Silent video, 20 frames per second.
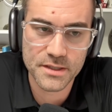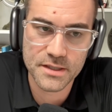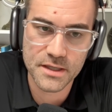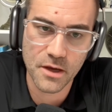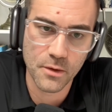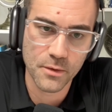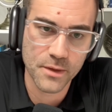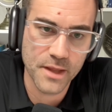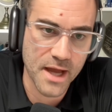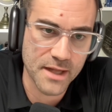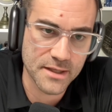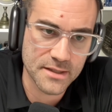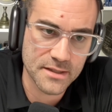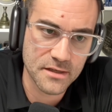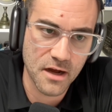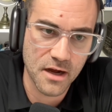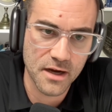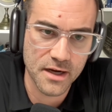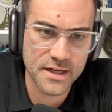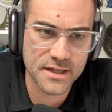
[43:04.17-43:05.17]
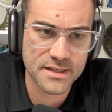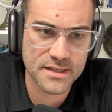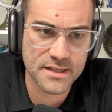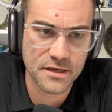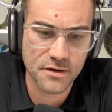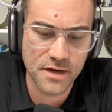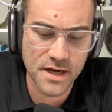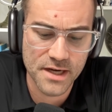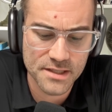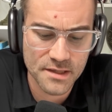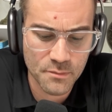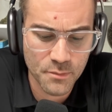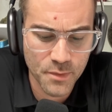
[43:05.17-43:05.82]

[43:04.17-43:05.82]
so that's not consideration.